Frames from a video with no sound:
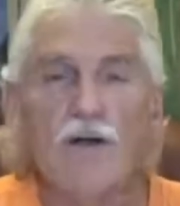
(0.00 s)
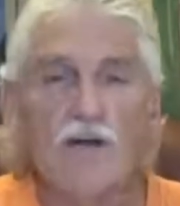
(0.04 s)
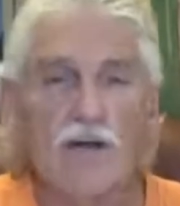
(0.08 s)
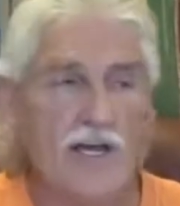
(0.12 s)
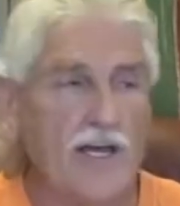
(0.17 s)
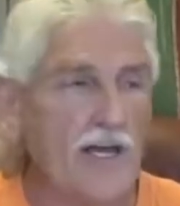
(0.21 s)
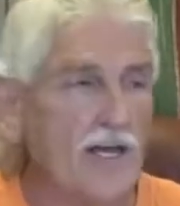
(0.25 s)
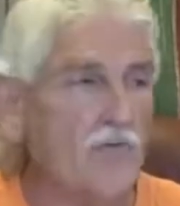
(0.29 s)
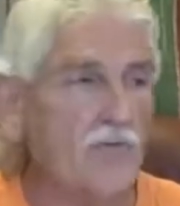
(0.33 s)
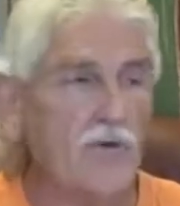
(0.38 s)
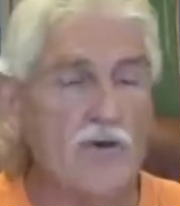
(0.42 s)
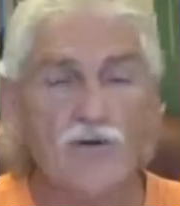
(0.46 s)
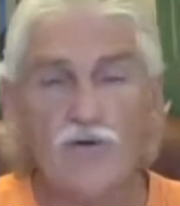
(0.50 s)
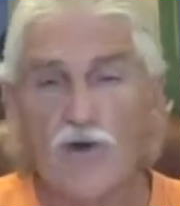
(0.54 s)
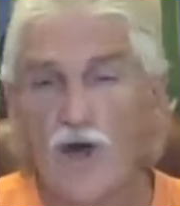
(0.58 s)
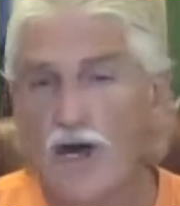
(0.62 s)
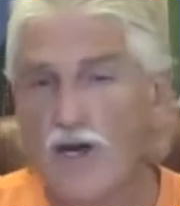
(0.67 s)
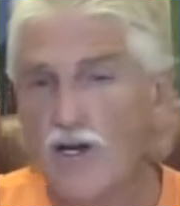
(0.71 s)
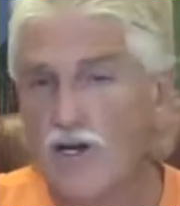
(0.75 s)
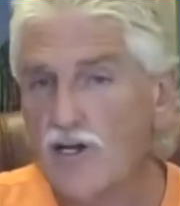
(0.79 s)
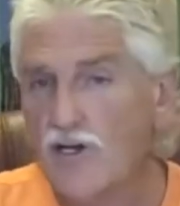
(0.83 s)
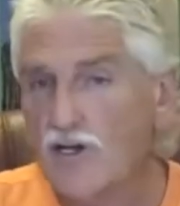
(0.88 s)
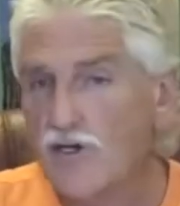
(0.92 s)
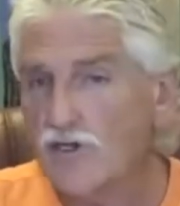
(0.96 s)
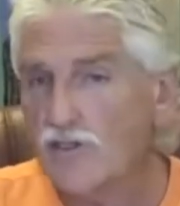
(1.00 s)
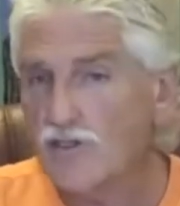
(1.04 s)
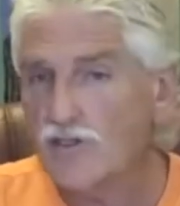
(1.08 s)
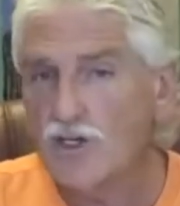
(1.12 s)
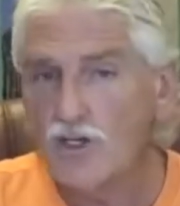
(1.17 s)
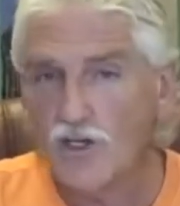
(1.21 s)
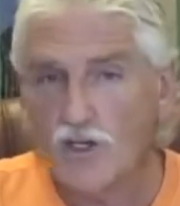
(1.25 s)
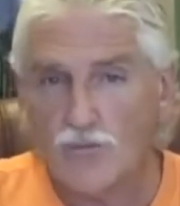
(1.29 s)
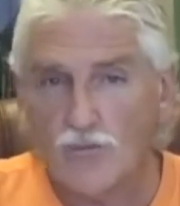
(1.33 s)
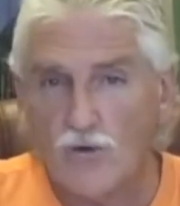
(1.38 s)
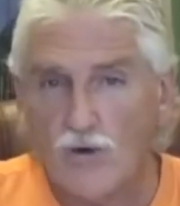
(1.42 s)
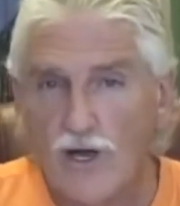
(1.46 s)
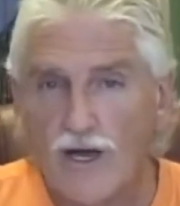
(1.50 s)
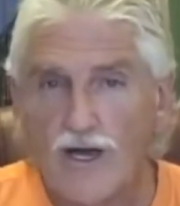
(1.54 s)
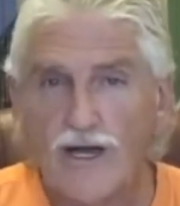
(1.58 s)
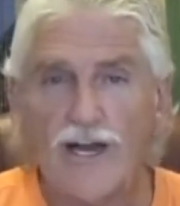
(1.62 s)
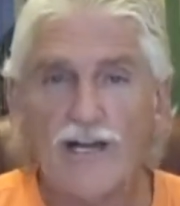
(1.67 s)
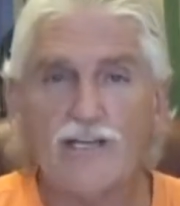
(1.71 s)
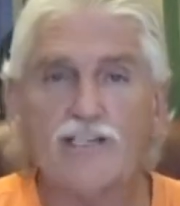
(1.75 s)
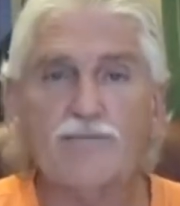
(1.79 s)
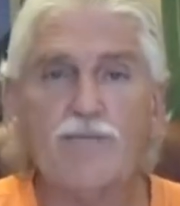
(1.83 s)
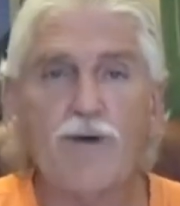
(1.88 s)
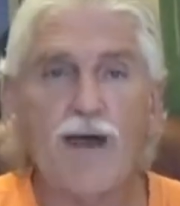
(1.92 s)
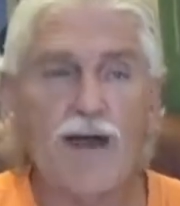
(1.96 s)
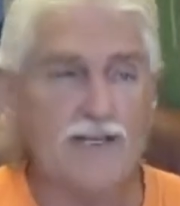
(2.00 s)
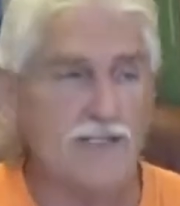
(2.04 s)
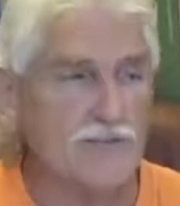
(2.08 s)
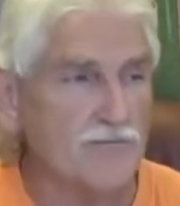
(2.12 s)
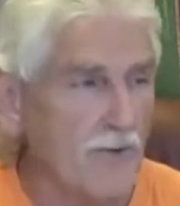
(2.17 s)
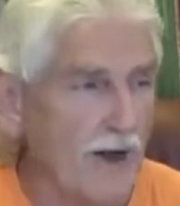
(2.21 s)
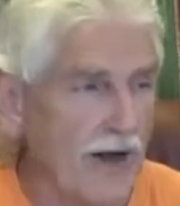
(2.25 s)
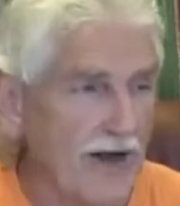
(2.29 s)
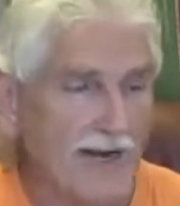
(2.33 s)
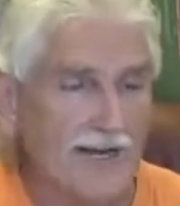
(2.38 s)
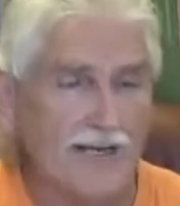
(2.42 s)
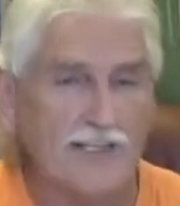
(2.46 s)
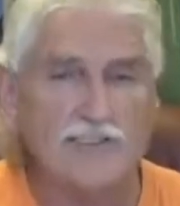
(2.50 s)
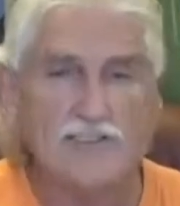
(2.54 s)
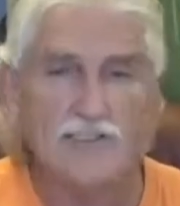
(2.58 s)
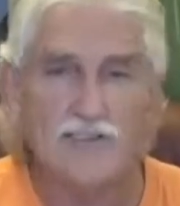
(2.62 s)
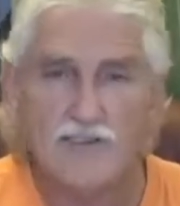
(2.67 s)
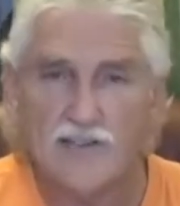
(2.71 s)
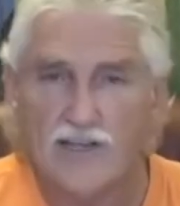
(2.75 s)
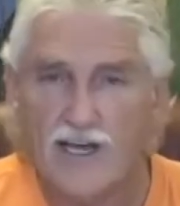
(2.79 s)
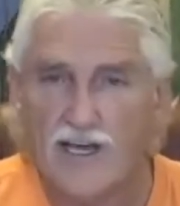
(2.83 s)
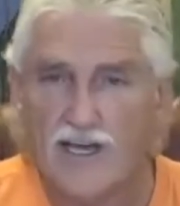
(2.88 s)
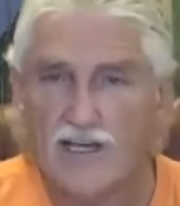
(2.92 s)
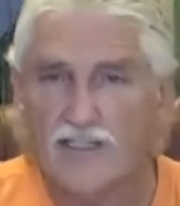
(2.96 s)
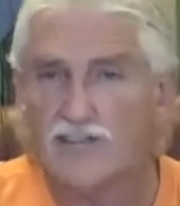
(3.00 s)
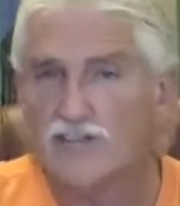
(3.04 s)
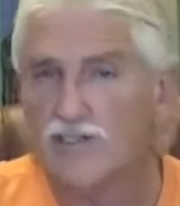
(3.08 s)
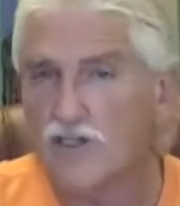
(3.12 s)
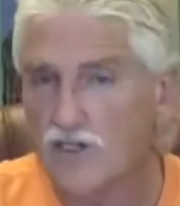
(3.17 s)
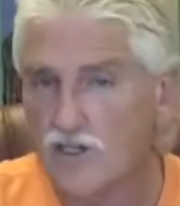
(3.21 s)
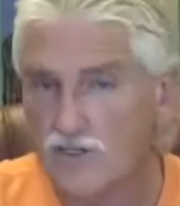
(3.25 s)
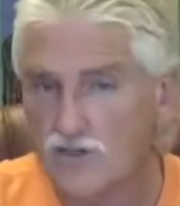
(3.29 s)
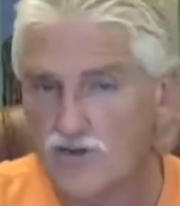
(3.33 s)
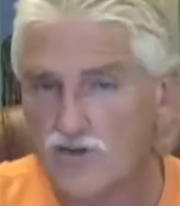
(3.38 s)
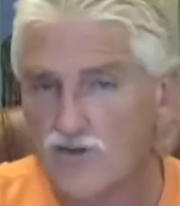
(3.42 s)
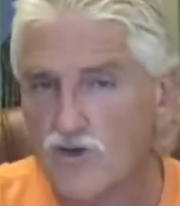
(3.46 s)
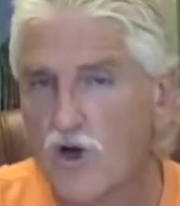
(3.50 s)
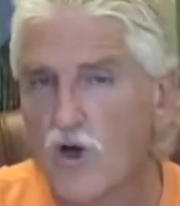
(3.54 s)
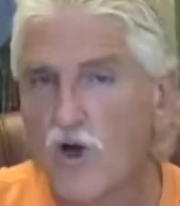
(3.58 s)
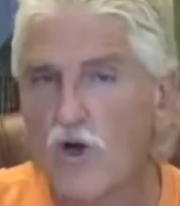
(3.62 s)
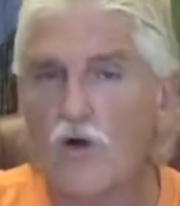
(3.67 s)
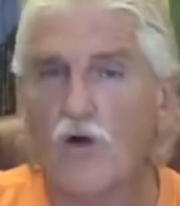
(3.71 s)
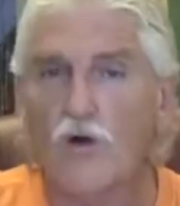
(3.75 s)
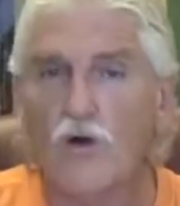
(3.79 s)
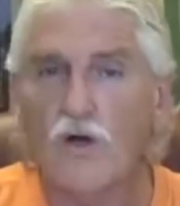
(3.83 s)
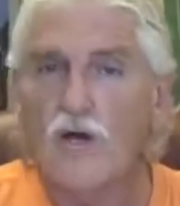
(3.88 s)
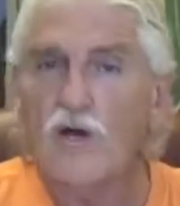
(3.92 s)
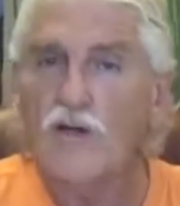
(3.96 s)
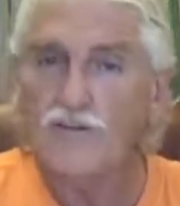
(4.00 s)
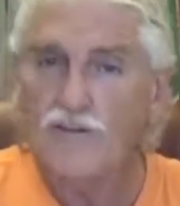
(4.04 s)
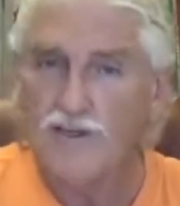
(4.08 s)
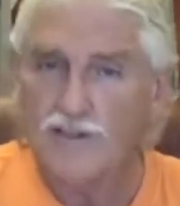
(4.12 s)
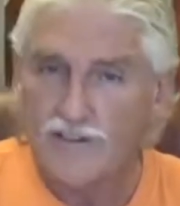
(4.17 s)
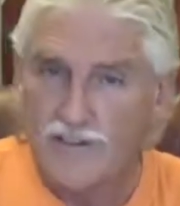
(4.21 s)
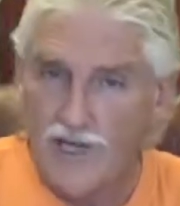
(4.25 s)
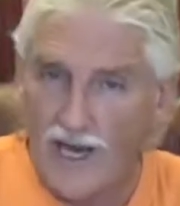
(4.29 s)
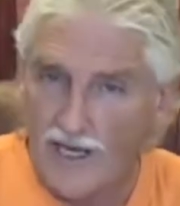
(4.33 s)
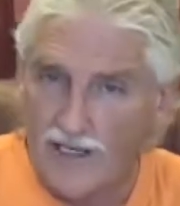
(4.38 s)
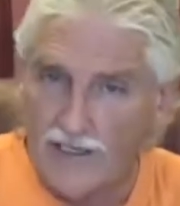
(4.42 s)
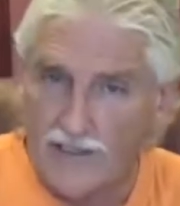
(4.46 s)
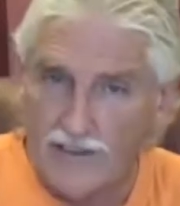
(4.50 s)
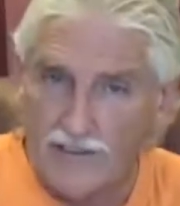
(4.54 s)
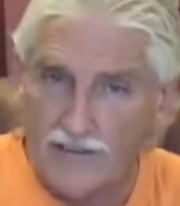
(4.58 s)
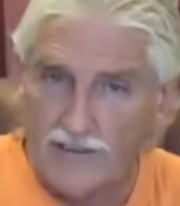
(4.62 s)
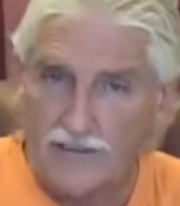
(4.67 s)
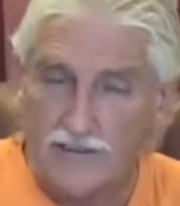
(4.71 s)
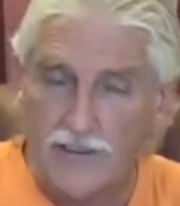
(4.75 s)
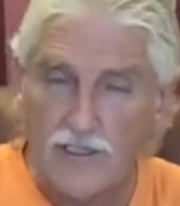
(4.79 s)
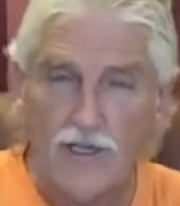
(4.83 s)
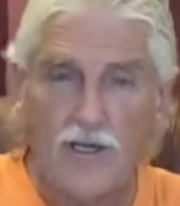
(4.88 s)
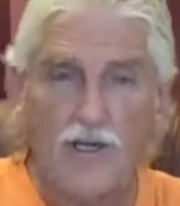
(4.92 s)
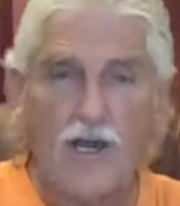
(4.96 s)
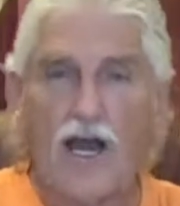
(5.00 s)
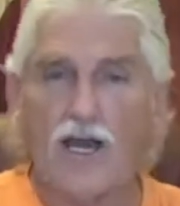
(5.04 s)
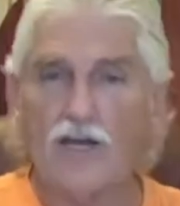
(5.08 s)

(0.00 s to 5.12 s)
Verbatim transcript: Again, we try to use the herbal antispasmodics and things to control the tightness.